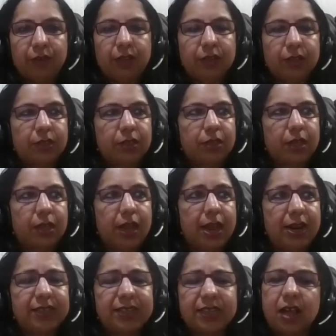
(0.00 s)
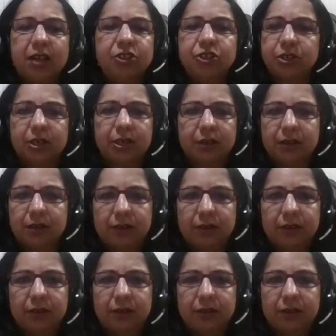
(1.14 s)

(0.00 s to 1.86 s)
it's cultural,